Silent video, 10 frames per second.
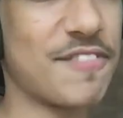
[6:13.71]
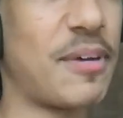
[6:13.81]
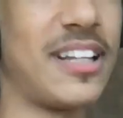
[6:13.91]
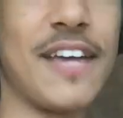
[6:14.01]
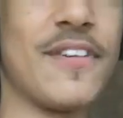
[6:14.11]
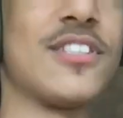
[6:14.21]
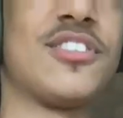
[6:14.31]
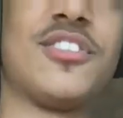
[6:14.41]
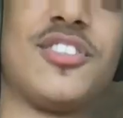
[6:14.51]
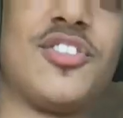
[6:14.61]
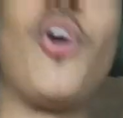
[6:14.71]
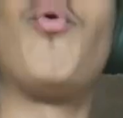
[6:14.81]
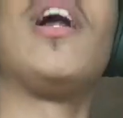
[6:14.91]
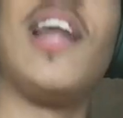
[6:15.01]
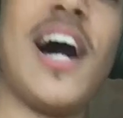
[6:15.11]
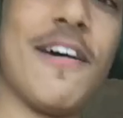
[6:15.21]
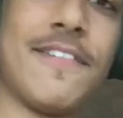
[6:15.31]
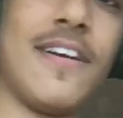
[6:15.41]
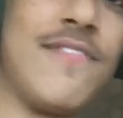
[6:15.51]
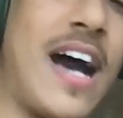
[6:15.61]
my life is so well off,
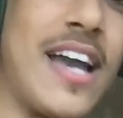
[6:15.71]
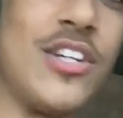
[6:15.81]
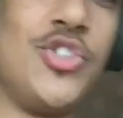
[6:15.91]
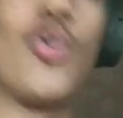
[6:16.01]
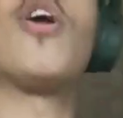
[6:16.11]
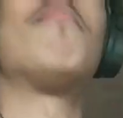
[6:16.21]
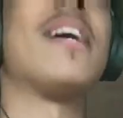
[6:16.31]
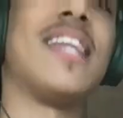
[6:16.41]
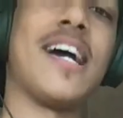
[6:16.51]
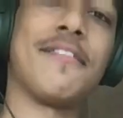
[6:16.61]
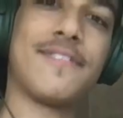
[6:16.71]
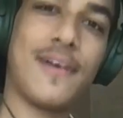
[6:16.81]
if I enjoy my life?